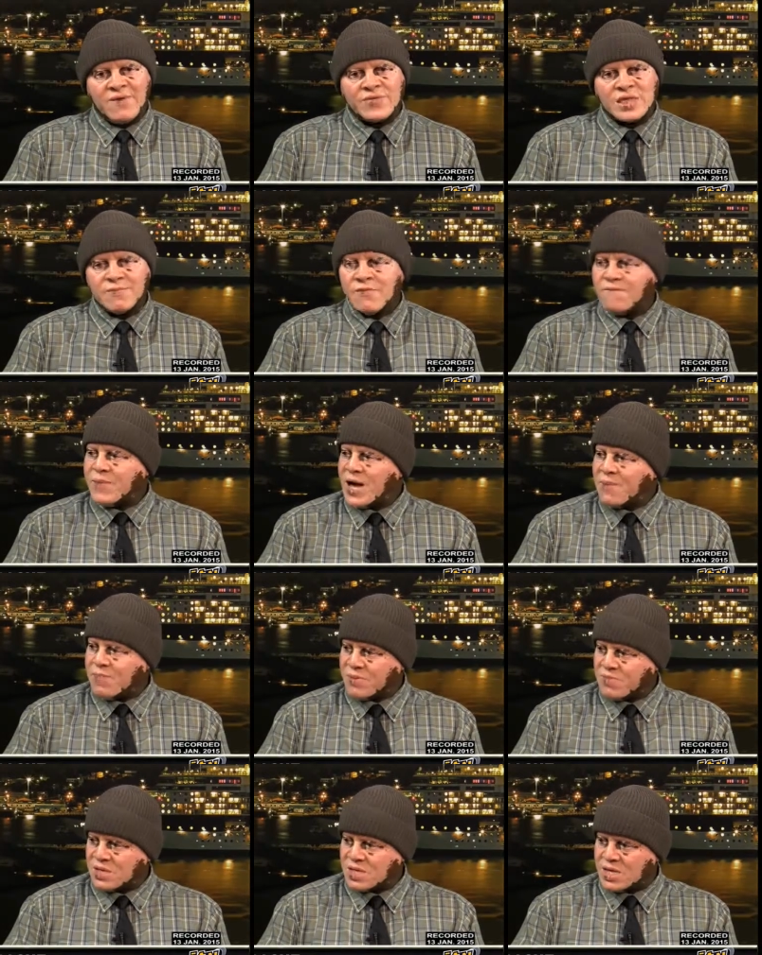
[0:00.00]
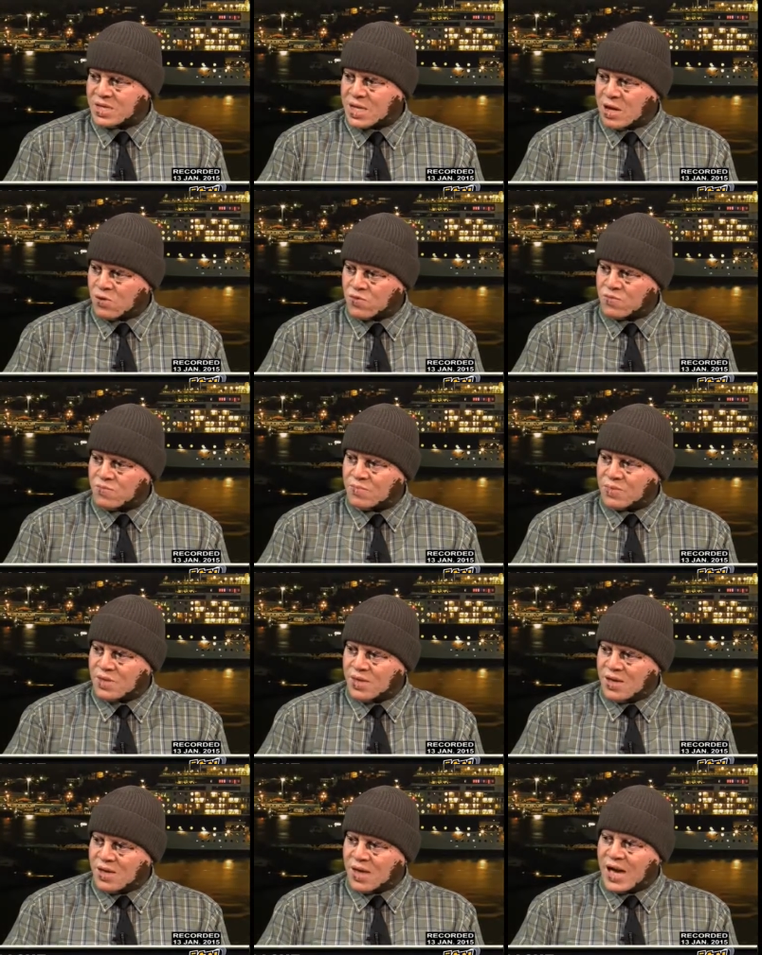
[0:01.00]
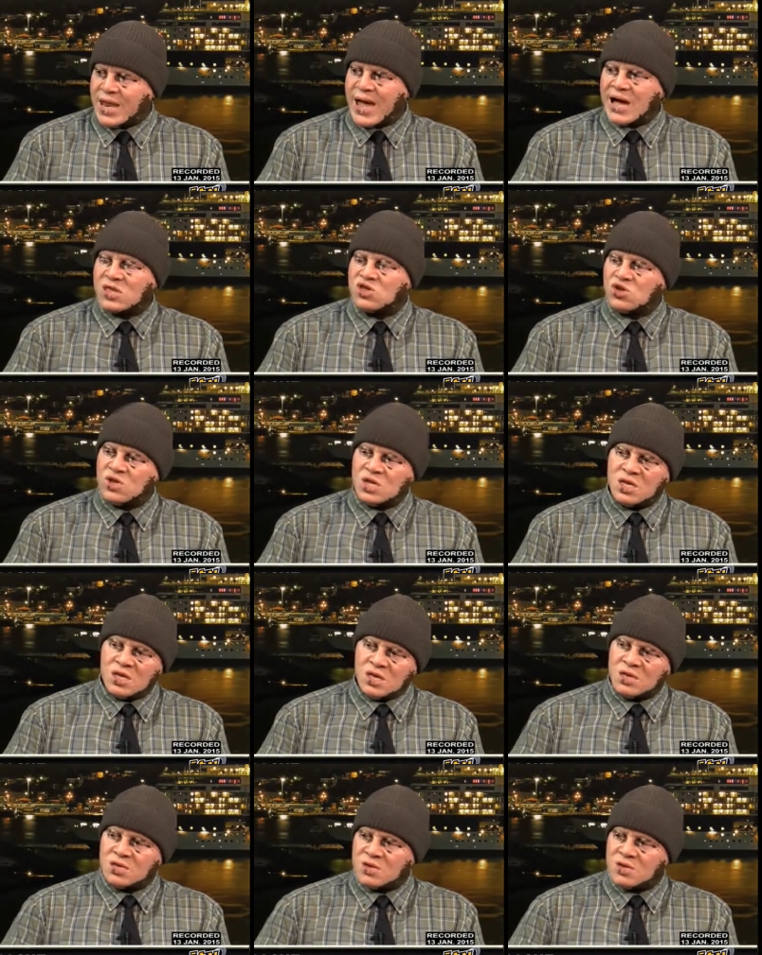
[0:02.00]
some of my people sit down and actually,